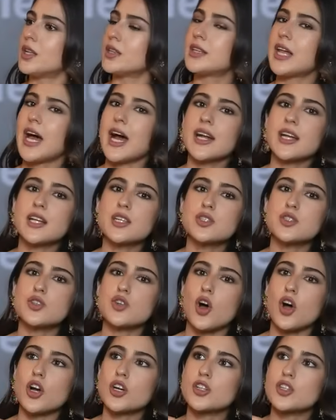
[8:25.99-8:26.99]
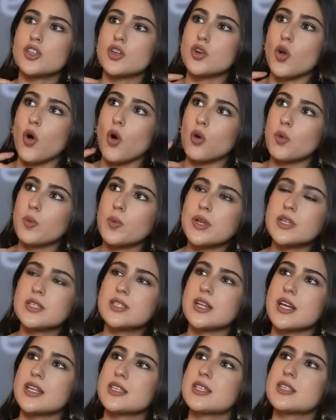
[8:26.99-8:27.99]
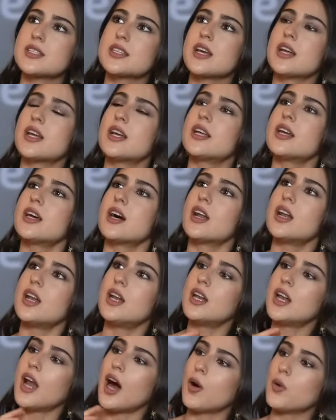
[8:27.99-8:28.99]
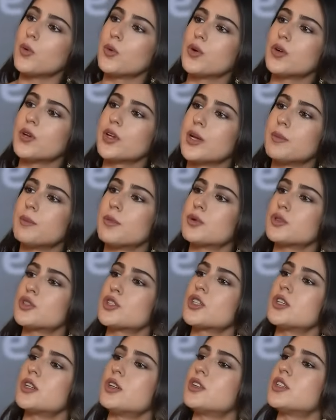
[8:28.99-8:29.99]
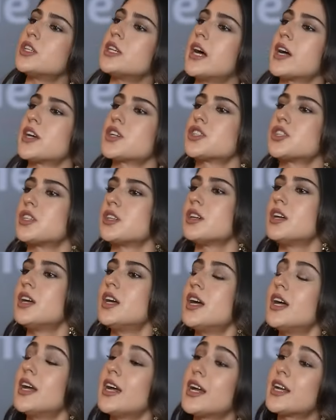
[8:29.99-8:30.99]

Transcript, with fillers: That is not always necessarily a loud emotional mm. reaction. Mm.